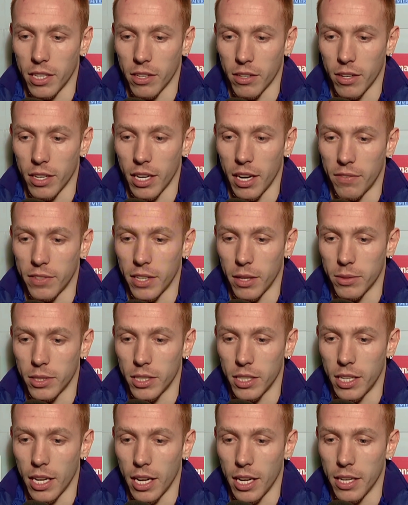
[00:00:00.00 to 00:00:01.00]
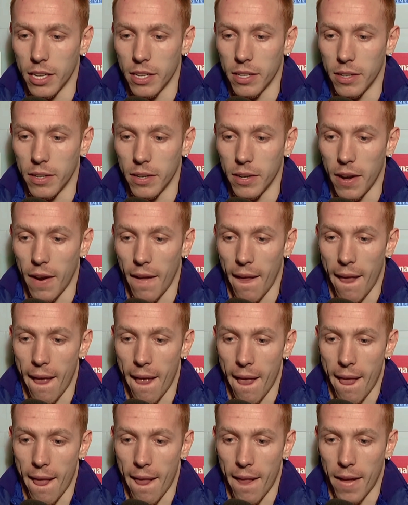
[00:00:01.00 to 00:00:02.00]
I got left out today, and
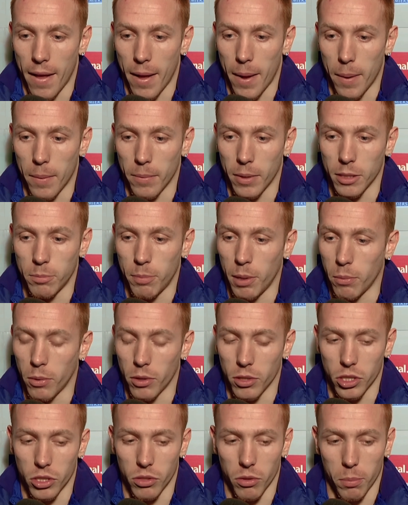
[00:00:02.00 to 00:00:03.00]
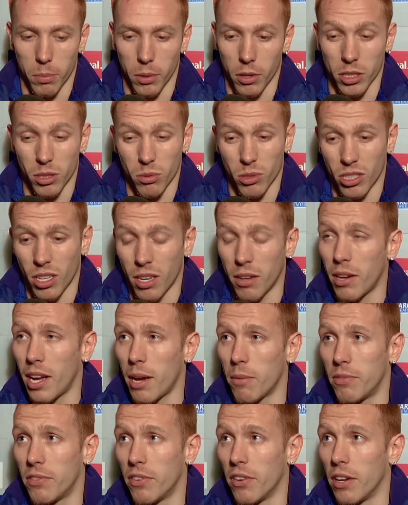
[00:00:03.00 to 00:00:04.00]
there's been one or two reports, which I
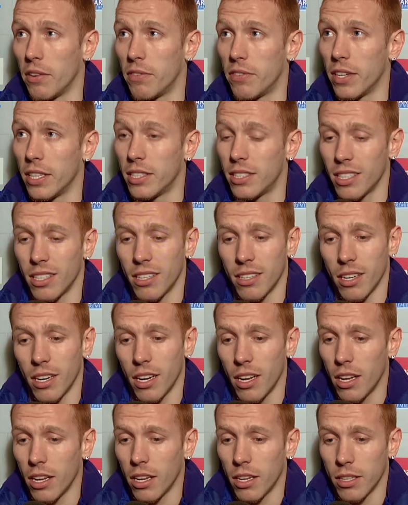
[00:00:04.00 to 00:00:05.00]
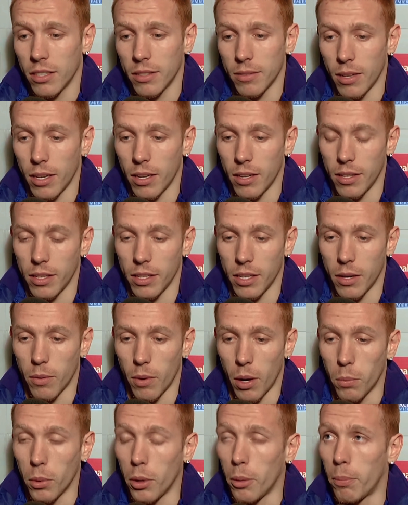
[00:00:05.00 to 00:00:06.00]
am fully fit. And,
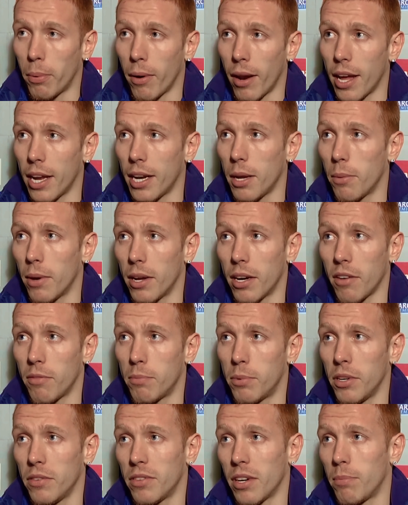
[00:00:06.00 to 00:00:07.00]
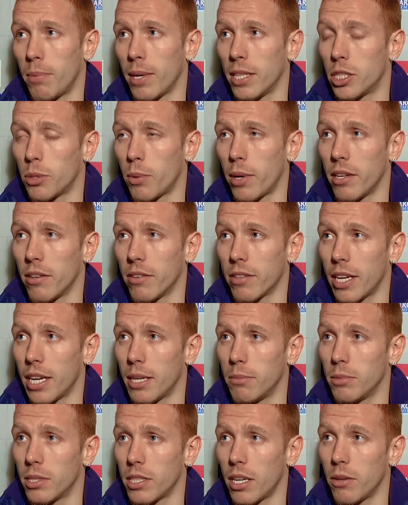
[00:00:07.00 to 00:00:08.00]
I will play anywhere, and I've proved I've played 20-odd
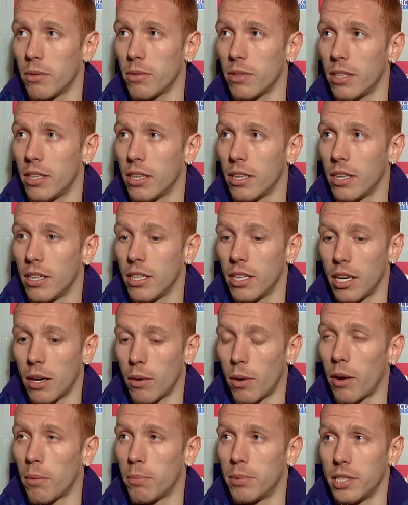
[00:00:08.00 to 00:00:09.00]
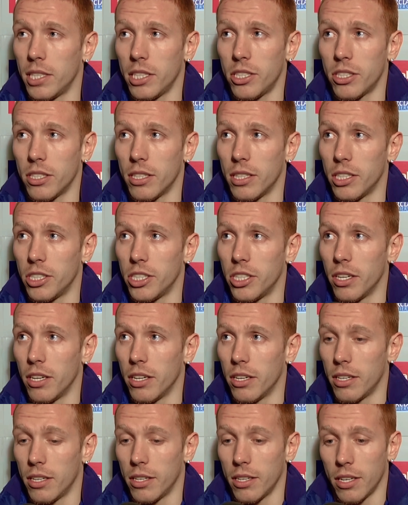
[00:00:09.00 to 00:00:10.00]
games out of position this
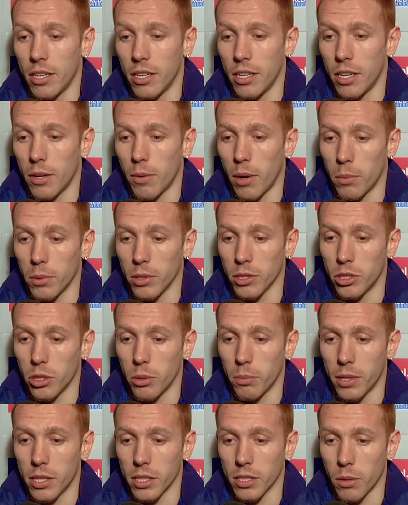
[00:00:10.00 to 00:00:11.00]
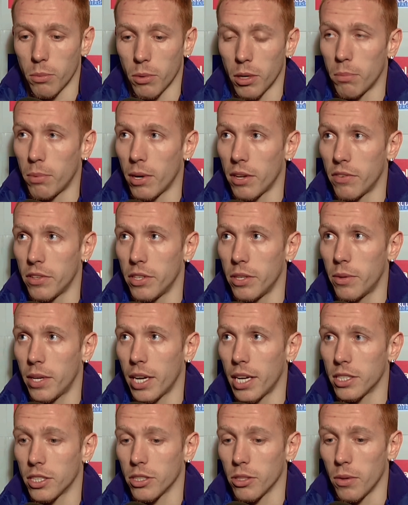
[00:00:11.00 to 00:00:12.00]
year. And, I will do it because I want to play for
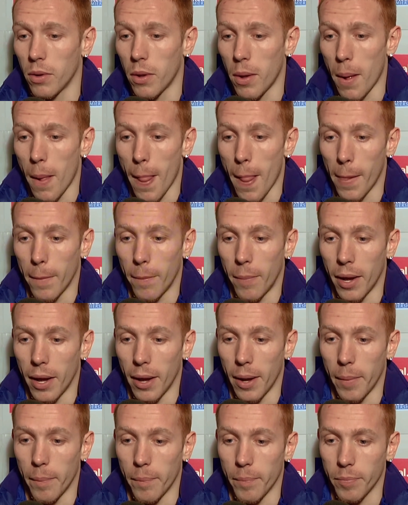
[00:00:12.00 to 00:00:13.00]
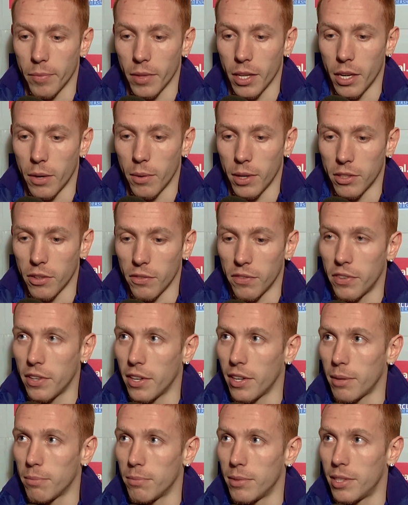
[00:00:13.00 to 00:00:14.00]
Newcastle. But, I don't
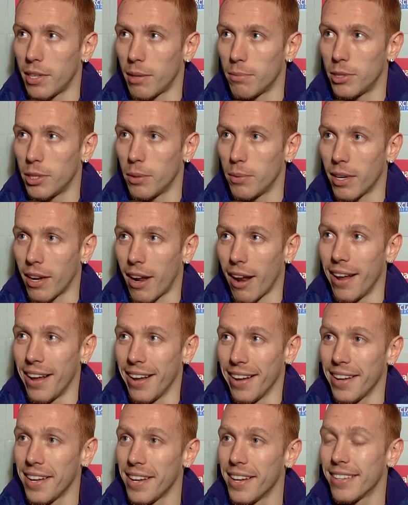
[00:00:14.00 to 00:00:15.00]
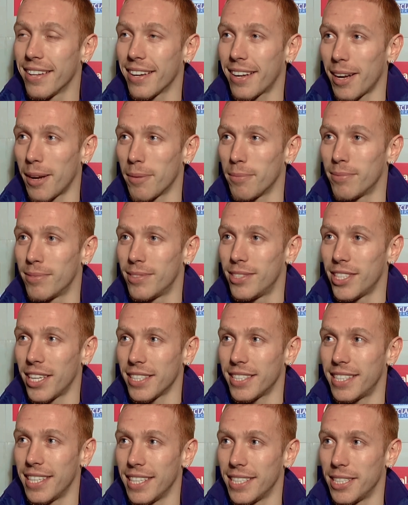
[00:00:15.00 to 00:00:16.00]
feel I'm doing the club
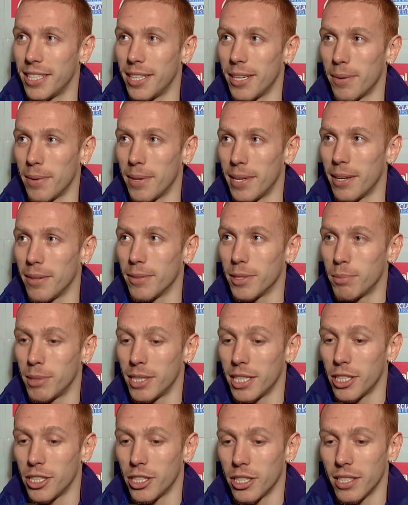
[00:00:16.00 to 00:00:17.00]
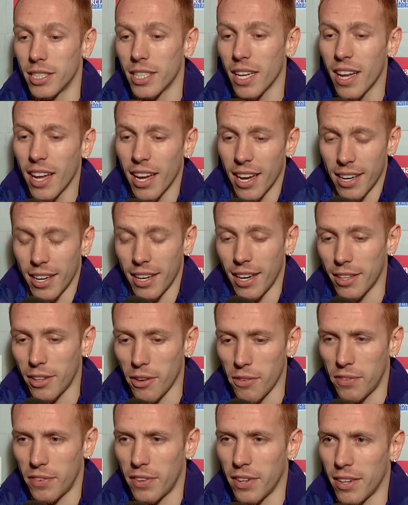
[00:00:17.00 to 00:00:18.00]
justice, in those positions. And I
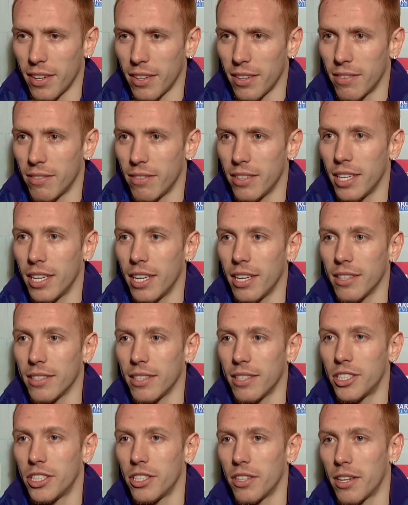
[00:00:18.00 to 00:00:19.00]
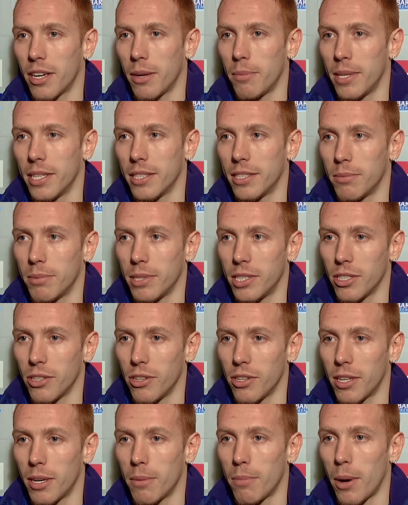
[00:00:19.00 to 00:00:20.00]
don't feel really I should have come here to be
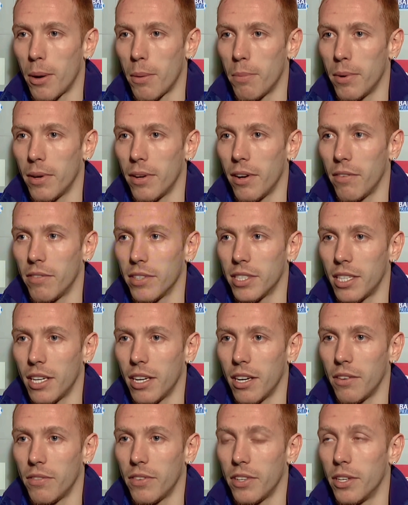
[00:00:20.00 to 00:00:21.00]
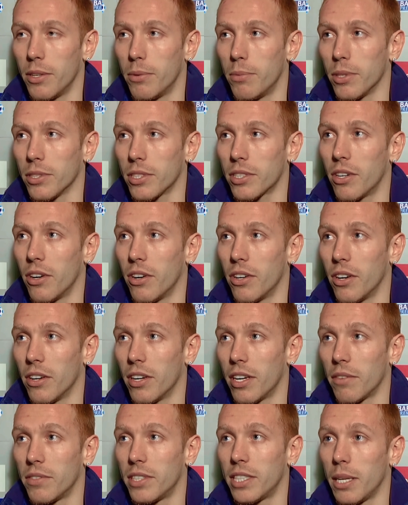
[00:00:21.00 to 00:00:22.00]
talking about it. But obviously I've heard what's going
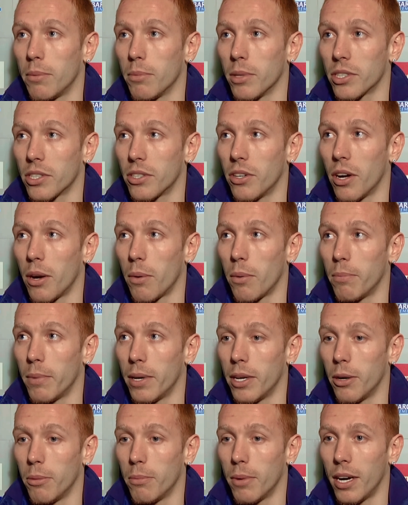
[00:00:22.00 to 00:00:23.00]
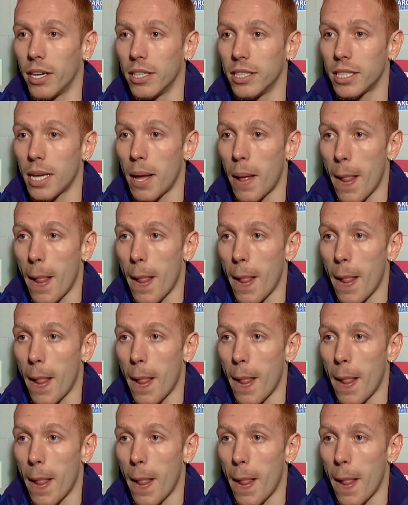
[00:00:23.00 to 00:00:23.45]
on and I've seen what's going on with my own eyes.